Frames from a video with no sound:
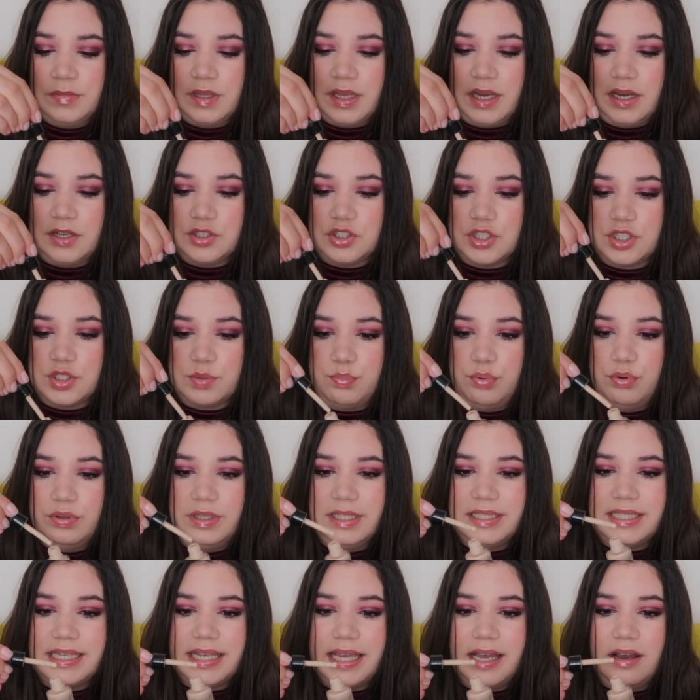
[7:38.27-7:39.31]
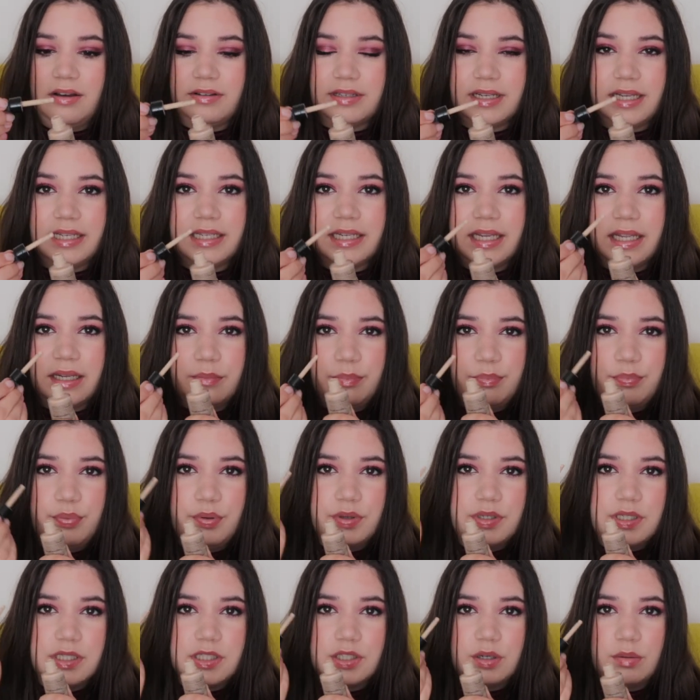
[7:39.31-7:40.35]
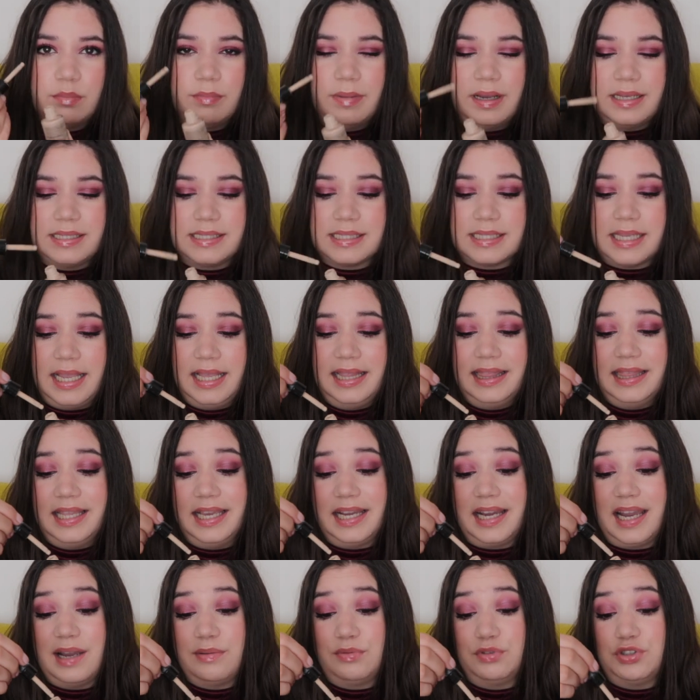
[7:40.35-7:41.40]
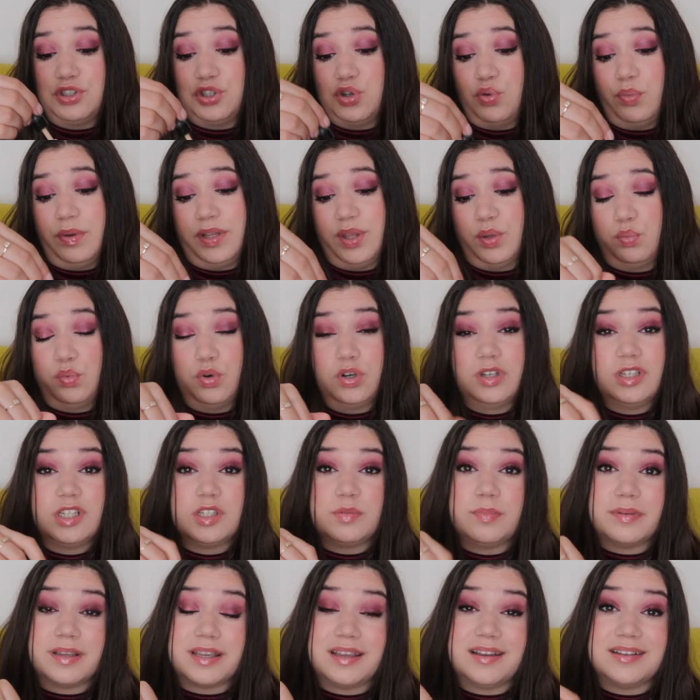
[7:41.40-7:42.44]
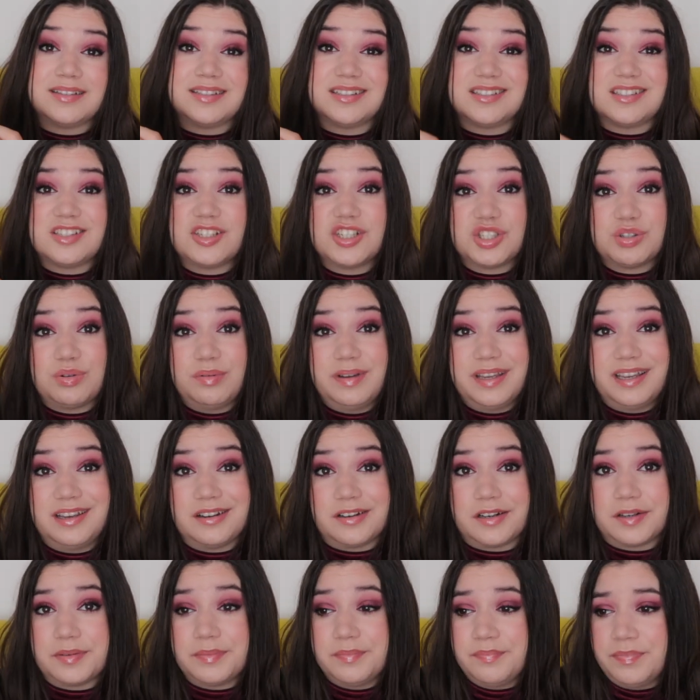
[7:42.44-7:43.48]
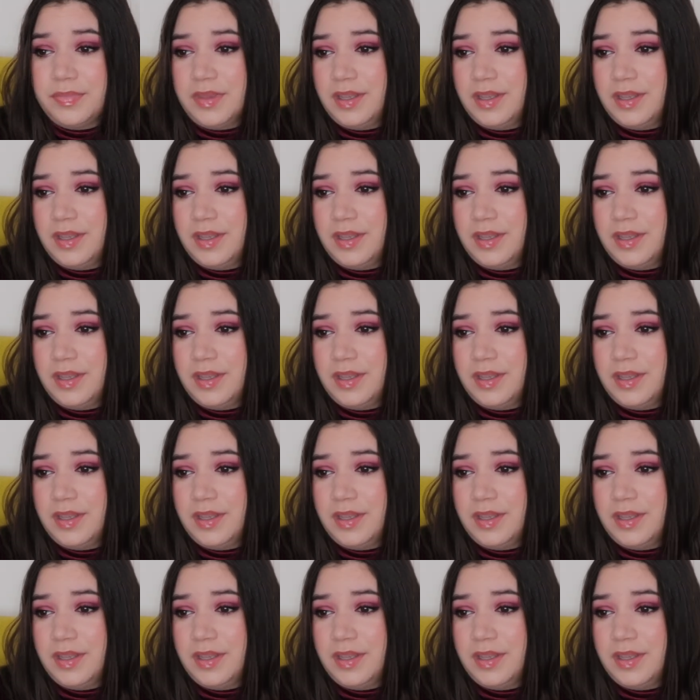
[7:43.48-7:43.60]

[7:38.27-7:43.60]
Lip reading: I just pull it out and then put it on my skin like I would do with the wand, because it's just quicker.